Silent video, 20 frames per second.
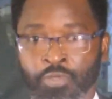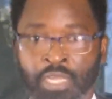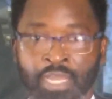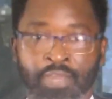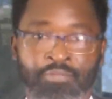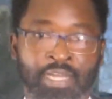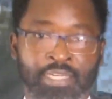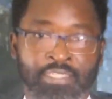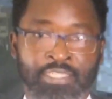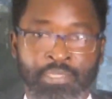I
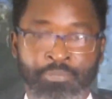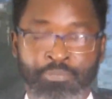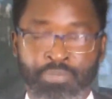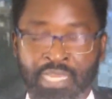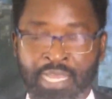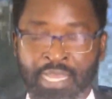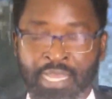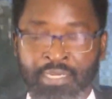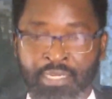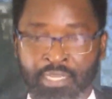have actually
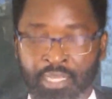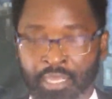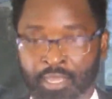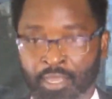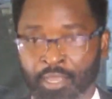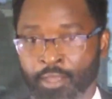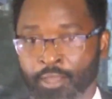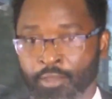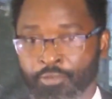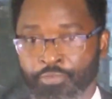planned a
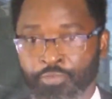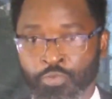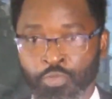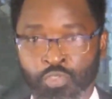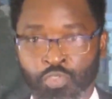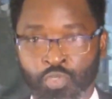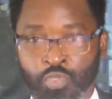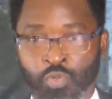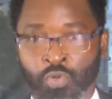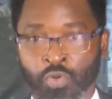
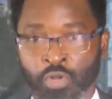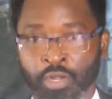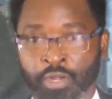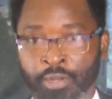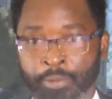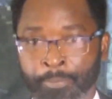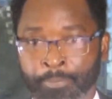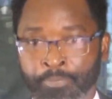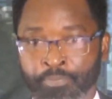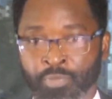food tour
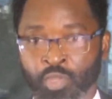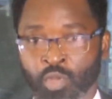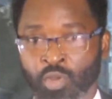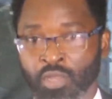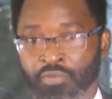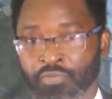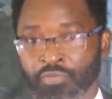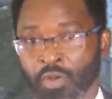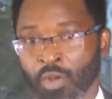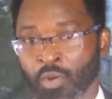
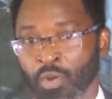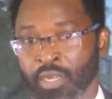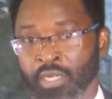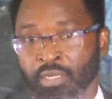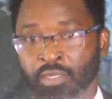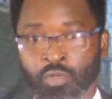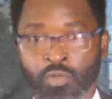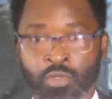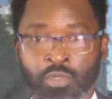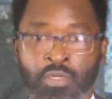going forward
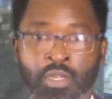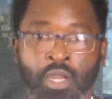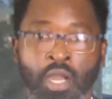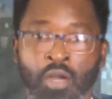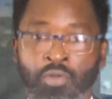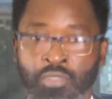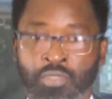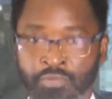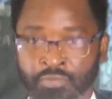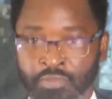and going
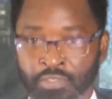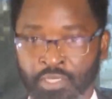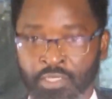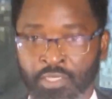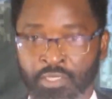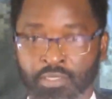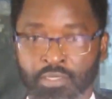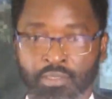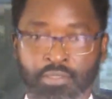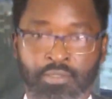out of the